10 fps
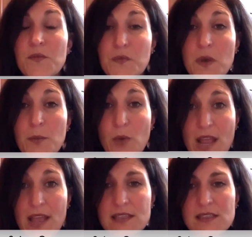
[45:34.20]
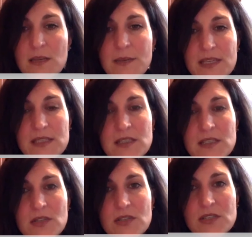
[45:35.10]
Brand is going to be easier
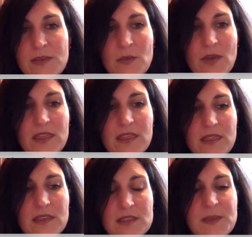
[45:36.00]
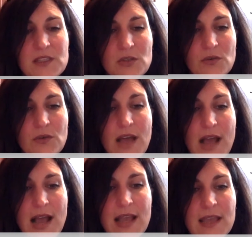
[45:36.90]
to speak to.
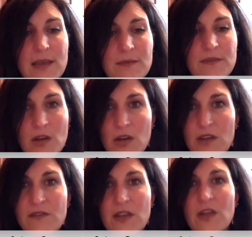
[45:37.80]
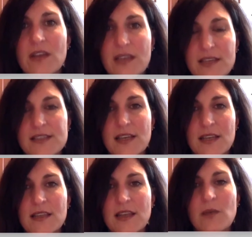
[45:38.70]
I am very, very excited
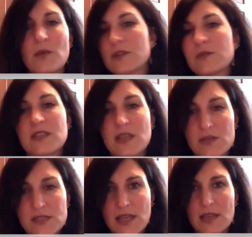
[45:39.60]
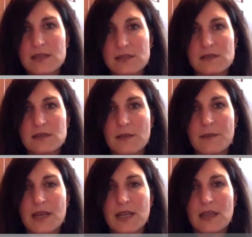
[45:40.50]
that I worked with an outside
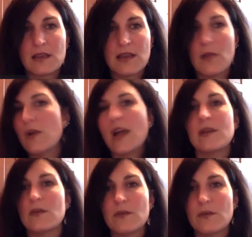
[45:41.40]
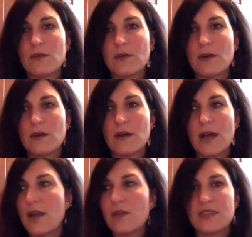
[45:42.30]
somebody. I
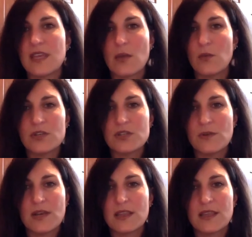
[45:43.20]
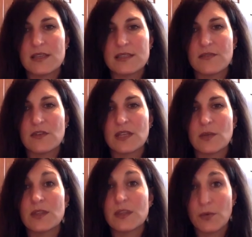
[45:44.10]
don't think I would do anything differently
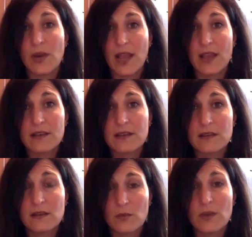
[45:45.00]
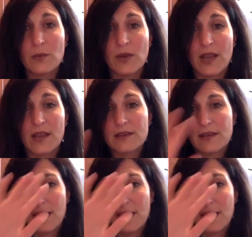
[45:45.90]
with the brand, the rebrand.